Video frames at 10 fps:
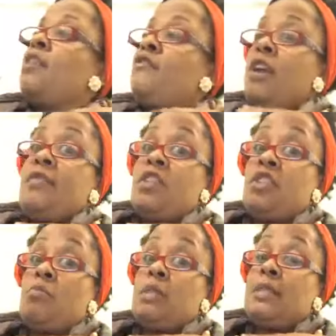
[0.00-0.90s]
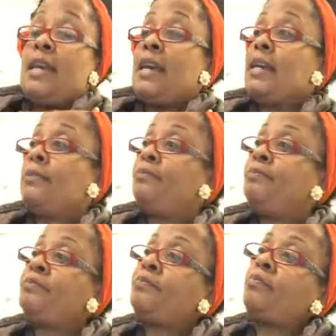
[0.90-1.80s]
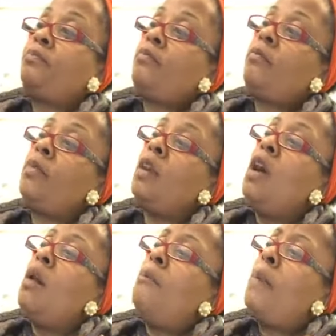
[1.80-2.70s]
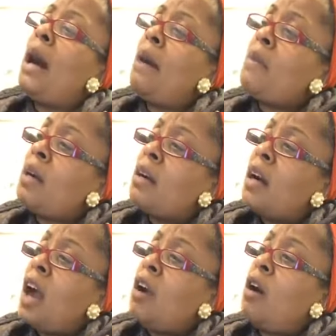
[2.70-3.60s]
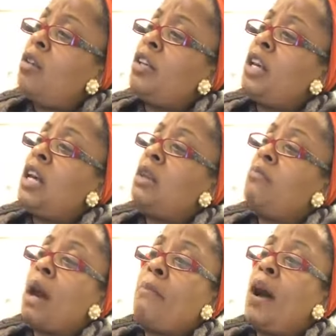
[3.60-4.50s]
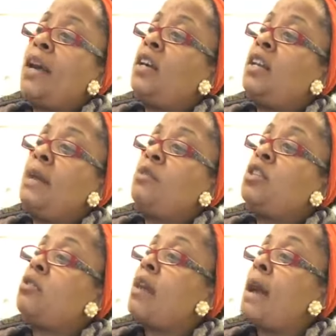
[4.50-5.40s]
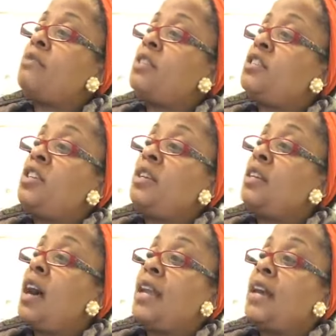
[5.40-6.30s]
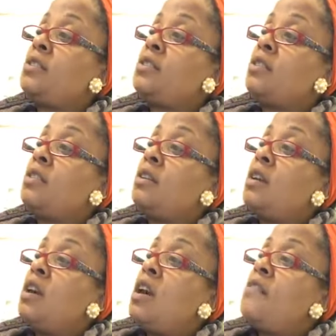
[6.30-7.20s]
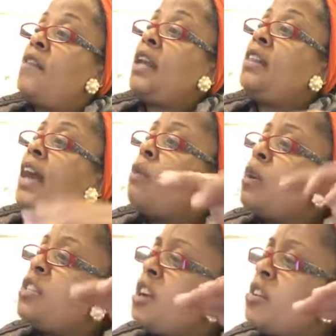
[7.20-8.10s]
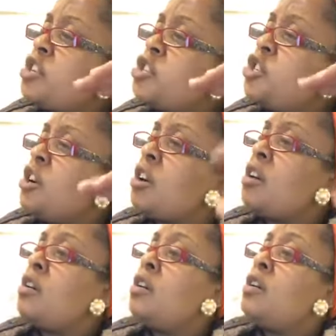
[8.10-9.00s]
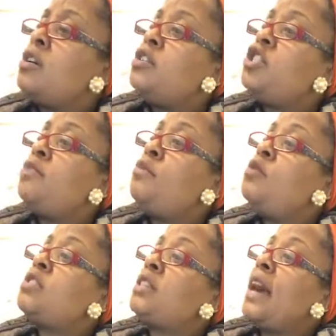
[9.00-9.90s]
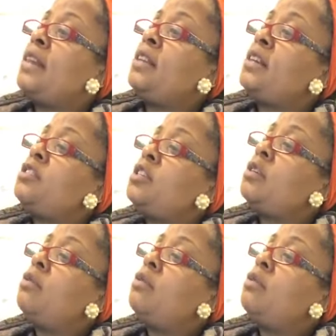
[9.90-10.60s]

afraid that she was dead. "Mama!" I called again, my mind unable to grasp that she could not answer. Finally, I went to her and shook her. She moved slightly, and she